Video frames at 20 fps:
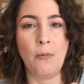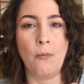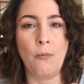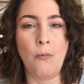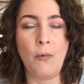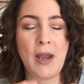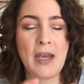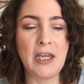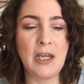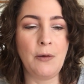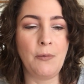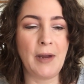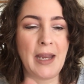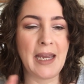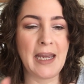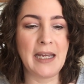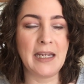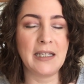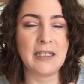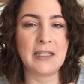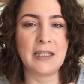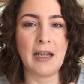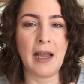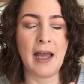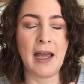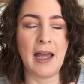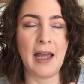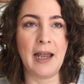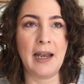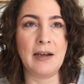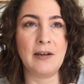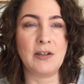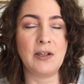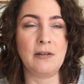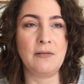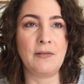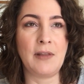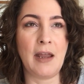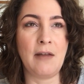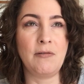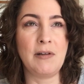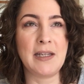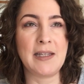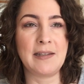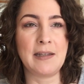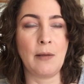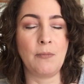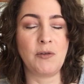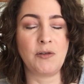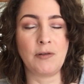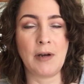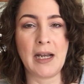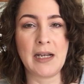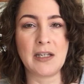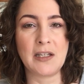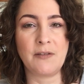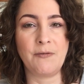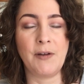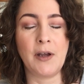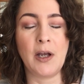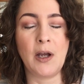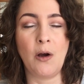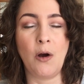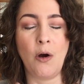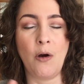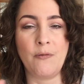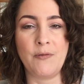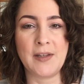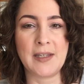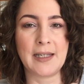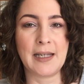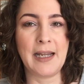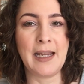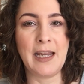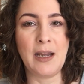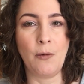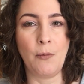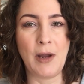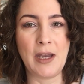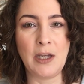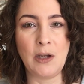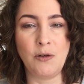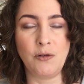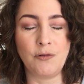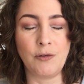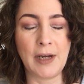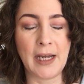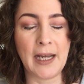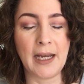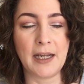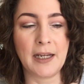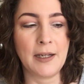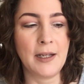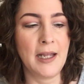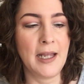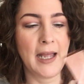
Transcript: When you eat, and there is some transfer, obviously, when you drink,